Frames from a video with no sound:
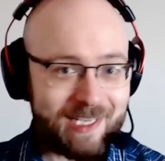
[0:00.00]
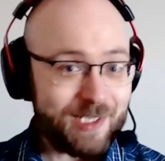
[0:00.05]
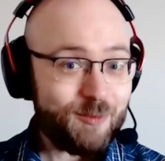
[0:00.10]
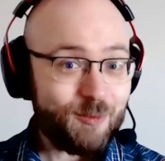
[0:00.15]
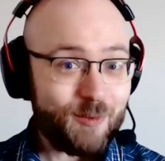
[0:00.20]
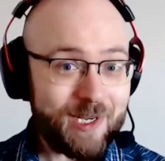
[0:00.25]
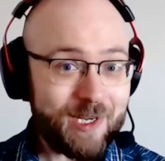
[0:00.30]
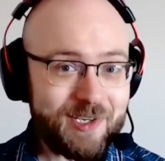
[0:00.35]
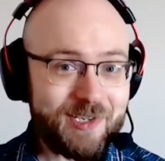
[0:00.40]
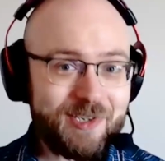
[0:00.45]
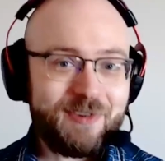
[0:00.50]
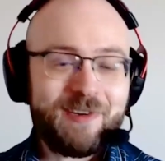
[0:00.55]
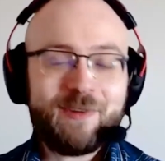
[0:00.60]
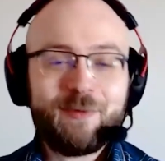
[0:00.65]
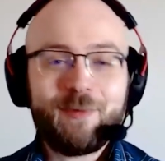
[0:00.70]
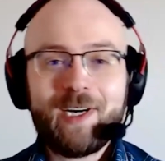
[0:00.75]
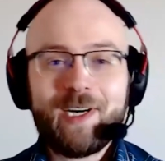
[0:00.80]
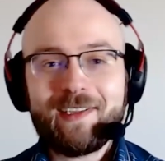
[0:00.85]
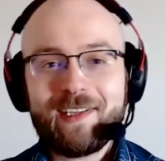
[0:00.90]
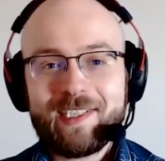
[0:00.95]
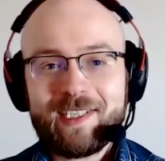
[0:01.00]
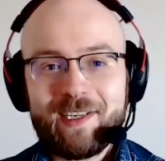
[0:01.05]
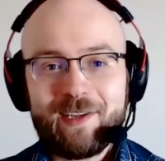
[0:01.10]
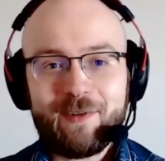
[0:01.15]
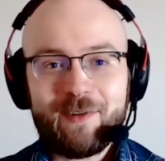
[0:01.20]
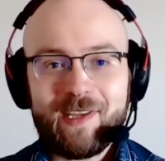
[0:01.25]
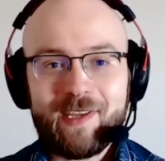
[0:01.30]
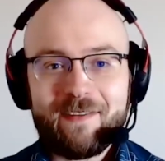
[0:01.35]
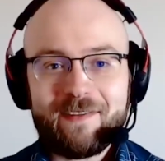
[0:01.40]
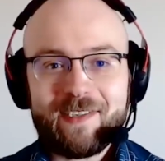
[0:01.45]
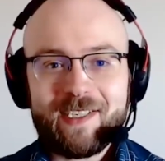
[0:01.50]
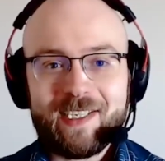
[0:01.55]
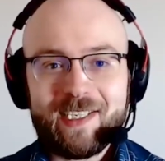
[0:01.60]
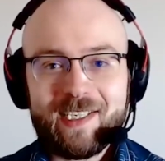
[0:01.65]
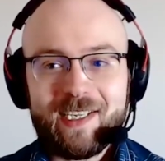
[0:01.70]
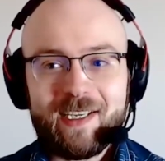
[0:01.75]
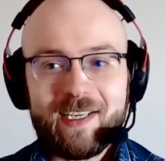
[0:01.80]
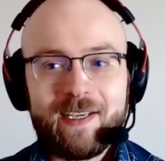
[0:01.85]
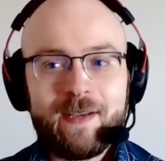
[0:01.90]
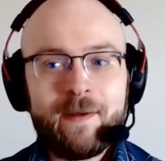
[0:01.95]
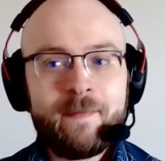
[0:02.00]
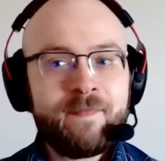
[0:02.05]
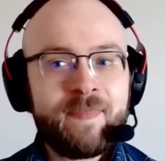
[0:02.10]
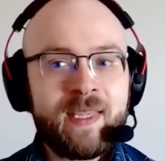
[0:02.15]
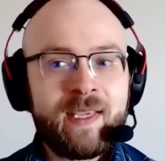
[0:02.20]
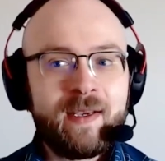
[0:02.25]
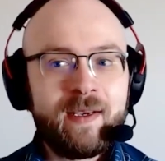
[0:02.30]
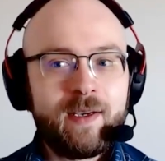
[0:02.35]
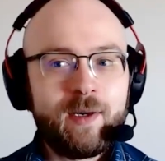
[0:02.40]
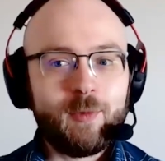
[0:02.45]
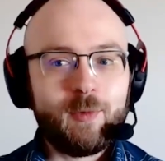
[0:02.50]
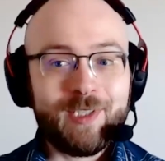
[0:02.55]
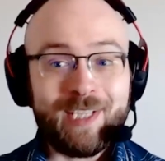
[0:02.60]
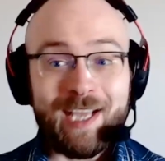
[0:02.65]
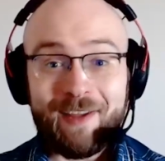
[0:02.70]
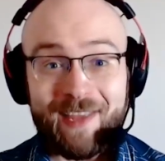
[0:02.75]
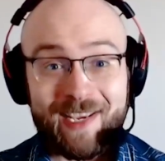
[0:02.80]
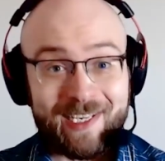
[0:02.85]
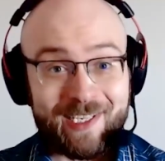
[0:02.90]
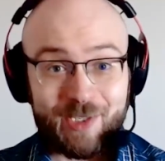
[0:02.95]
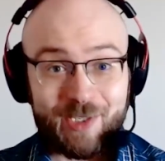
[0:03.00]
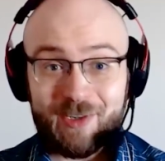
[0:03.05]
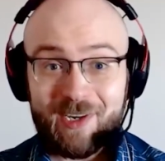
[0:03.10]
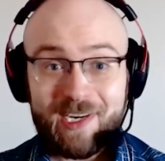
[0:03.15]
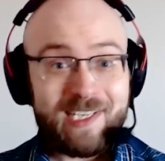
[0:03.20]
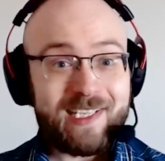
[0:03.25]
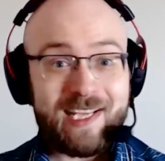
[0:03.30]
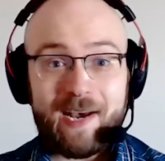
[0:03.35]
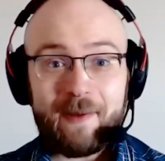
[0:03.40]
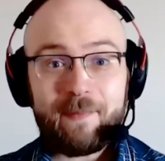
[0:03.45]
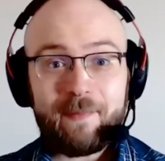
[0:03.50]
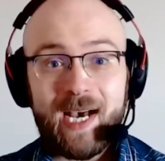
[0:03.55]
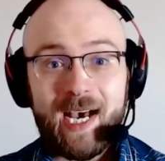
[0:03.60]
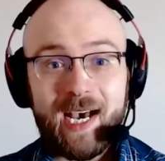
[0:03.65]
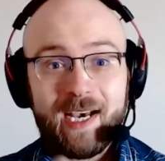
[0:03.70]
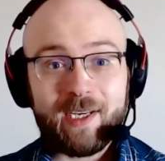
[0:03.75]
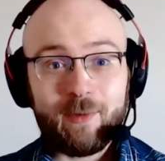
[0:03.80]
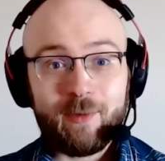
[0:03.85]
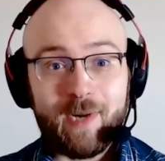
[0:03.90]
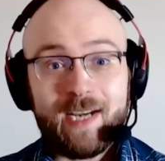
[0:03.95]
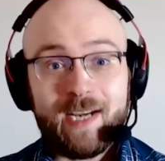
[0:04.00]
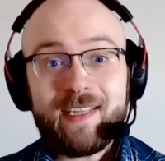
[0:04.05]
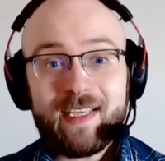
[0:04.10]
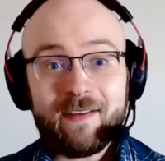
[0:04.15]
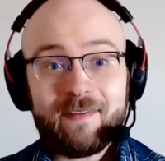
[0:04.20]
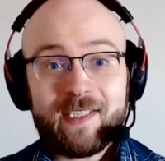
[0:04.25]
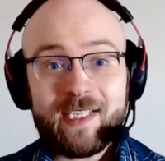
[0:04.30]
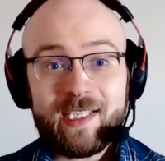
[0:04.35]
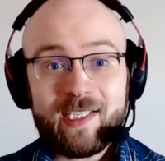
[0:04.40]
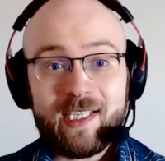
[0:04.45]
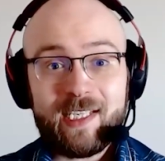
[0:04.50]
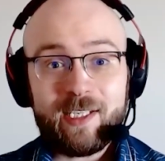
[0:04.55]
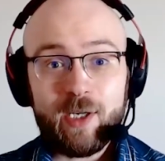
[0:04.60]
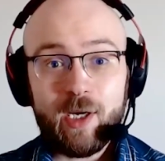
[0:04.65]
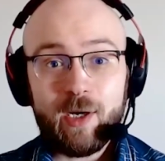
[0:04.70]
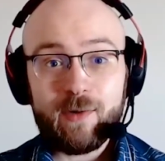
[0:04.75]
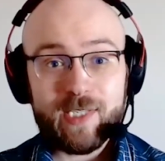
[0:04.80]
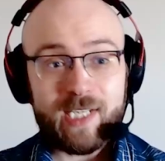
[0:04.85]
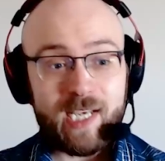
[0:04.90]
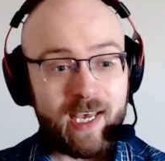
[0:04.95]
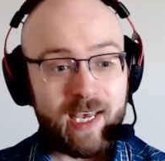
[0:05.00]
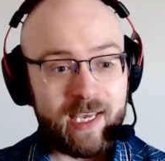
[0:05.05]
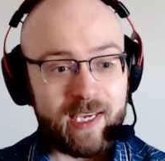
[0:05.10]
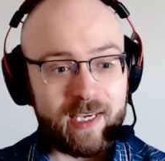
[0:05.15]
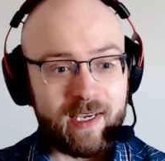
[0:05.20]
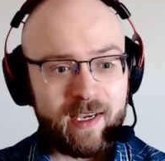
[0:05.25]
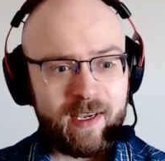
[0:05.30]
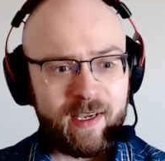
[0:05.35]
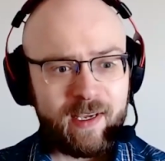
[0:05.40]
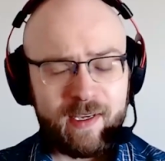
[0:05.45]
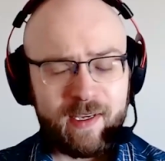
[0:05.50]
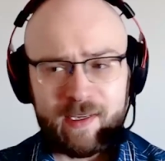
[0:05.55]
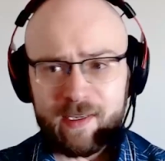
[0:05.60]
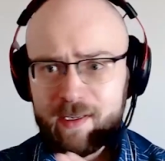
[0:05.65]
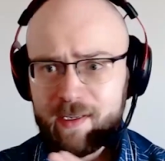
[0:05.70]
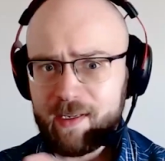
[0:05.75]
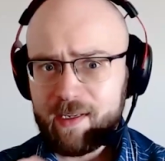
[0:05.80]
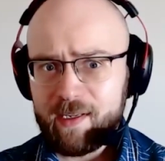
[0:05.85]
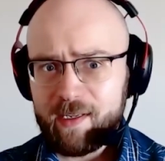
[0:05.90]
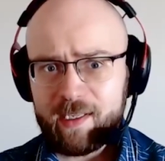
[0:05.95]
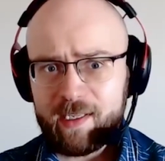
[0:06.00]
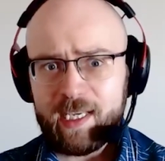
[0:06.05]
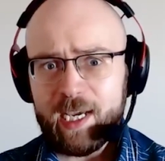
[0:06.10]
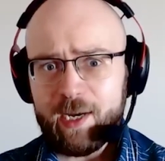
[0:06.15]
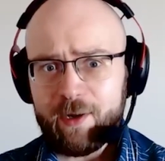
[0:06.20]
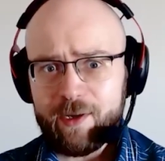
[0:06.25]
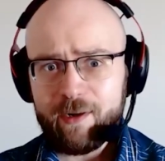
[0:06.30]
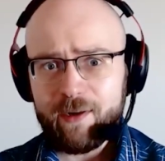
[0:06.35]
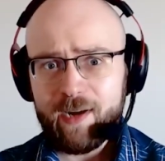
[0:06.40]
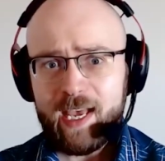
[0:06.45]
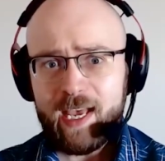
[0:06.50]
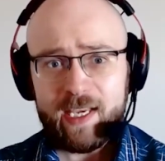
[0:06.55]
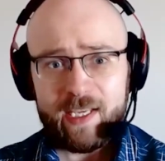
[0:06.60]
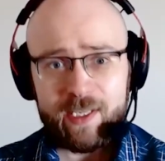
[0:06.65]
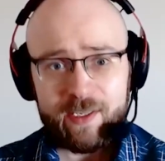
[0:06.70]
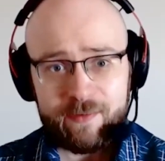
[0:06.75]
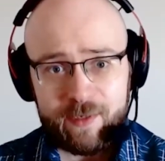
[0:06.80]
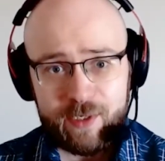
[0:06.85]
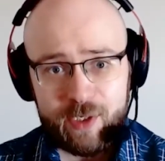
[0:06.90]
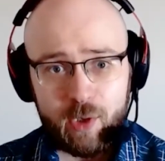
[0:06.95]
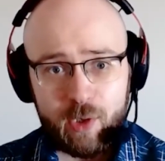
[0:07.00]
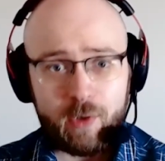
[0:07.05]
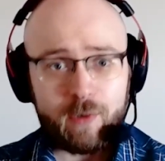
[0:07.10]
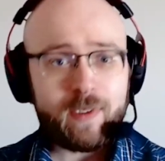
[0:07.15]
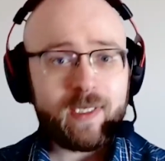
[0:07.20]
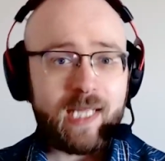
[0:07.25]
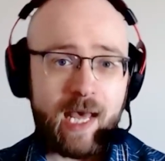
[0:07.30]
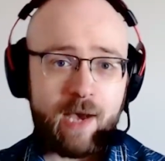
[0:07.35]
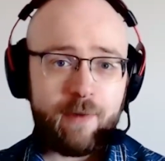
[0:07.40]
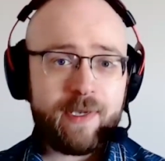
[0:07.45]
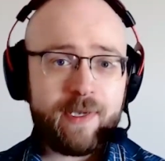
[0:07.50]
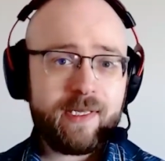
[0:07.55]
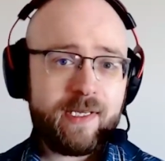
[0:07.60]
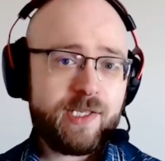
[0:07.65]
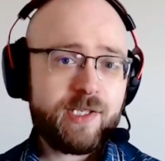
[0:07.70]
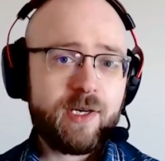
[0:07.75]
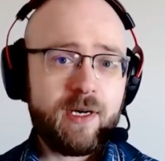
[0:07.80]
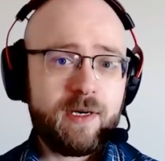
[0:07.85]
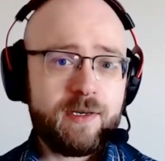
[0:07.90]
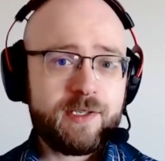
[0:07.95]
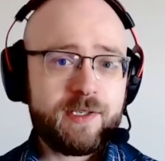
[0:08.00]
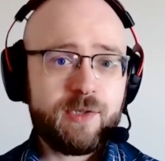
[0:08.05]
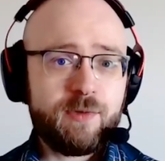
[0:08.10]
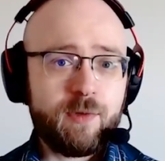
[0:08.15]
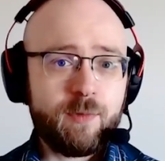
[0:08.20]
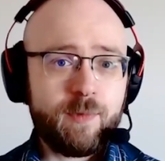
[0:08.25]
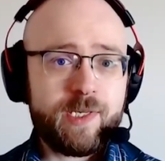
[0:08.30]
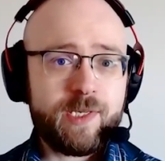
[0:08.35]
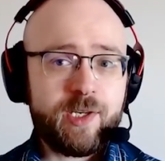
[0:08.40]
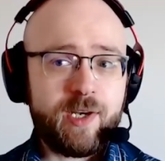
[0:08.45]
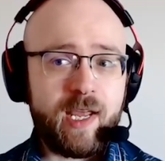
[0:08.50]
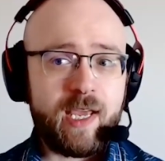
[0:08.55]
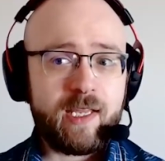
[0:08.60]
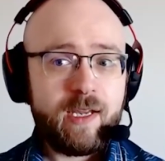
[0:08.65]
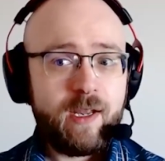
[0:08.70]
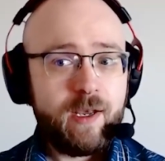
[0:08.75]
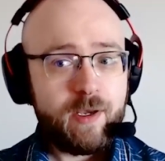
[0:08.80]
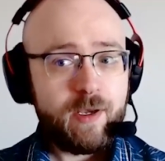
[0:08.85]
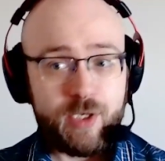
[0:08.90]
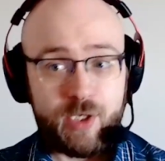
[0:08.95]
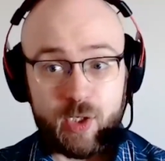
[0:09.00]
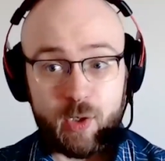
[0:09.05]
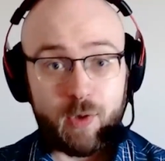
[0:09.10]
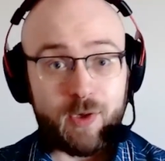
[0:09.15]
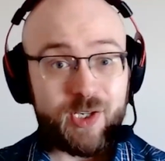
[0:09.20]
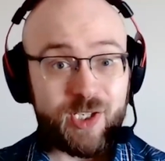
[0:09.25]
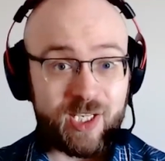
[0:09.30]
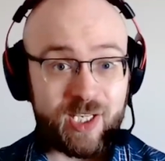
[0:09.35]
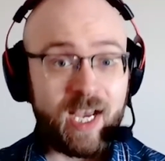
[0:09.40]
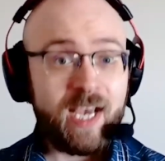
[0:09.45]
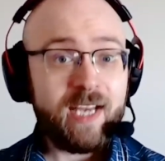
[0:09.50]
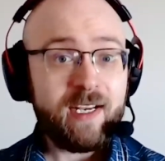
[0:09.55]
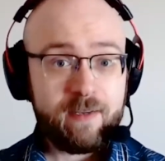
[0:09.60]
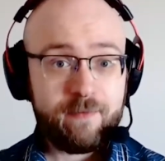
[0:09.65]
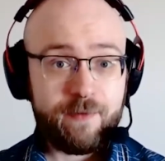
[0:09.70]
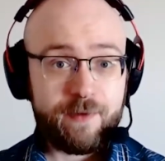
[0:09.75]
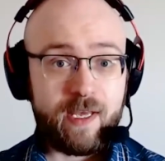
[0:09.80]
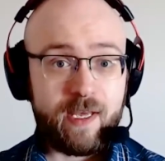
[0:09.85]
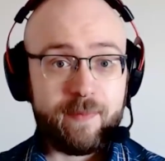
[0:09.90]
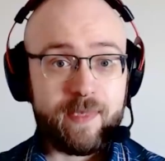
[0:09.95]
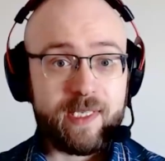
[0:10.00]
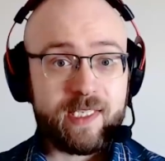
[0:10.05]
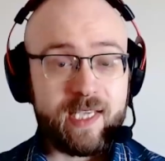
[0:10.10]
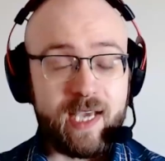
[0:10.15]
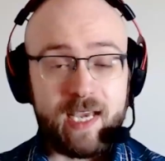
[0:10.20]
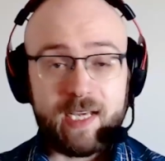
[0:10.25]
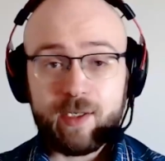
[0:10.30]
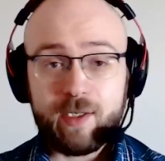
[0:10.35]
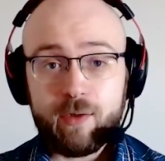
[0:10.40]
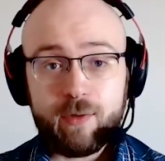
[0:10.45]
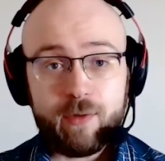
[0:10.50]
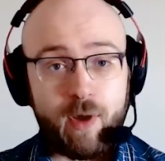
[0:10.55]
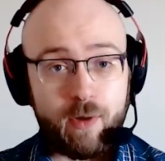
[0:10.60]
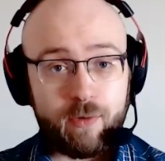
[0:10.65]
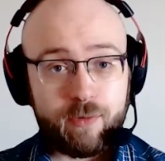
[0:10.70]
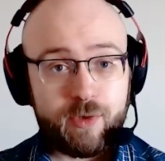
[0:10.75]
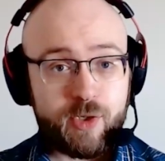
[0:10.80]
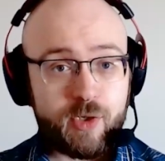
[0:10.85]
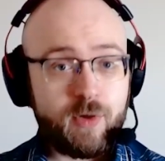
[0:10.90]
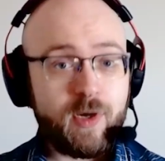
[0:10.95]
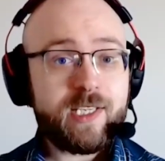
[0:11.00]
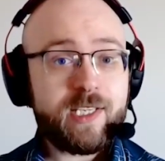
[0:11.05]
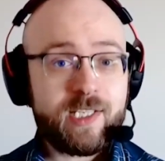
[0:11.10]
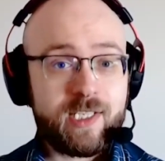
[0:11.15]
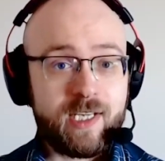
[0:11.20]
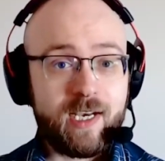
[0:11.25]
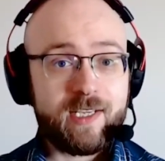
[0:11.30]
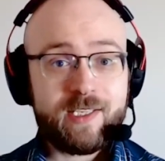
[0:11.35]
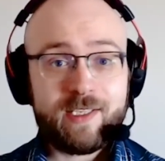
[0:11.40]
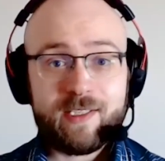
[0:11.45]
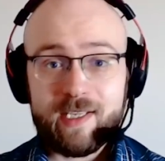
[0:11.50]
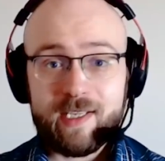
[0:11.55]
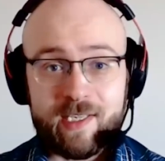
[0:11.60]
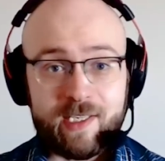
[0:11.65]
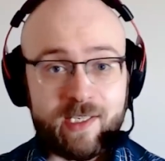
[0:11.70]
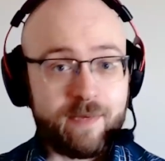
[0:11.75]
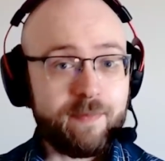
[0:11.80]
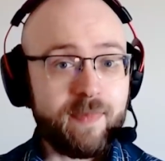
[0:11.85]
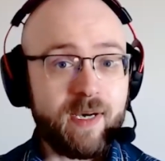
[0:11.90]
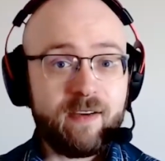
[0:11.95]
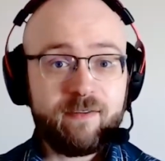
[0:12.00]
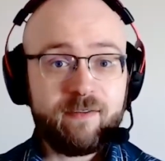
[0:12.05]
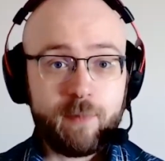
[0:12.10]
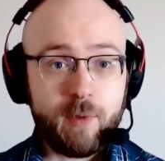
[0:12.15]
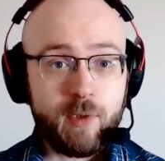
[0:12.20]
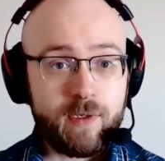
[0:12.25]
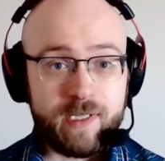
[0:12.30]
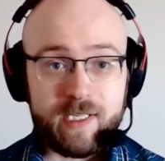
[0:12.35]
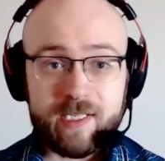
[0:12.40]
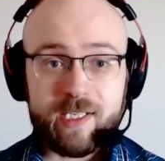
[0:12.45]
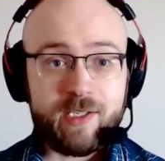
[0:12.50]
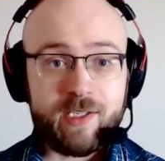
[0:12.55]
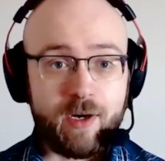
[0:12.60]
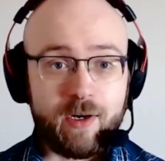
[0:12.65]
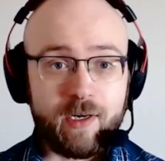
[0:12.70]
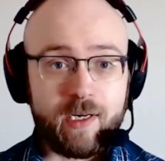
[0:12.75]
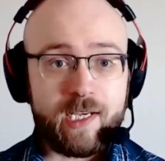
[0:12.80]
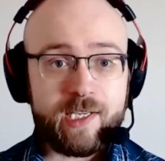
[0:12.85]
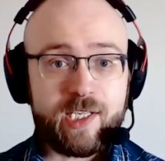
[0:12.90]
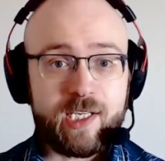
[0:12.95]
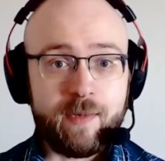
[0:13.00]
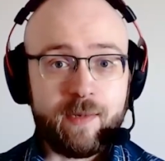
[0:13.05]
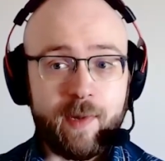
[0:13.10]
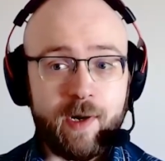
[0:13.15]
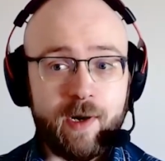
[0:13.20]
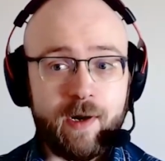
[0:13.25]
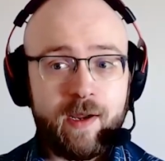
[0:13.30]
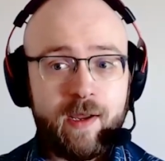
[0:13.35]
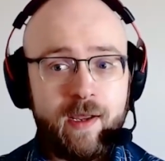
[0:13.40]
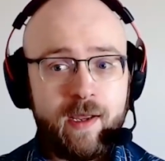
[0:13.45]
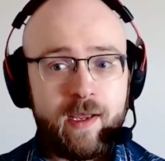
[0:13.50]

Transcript: is registered and whitelisted through the FCC, well, now they can trace that back, right? The FCC knows, hey, carrier A, you're allowing these calls to originate. You're signing for them and saying, no, no, trust us. This is above board. This is our customer.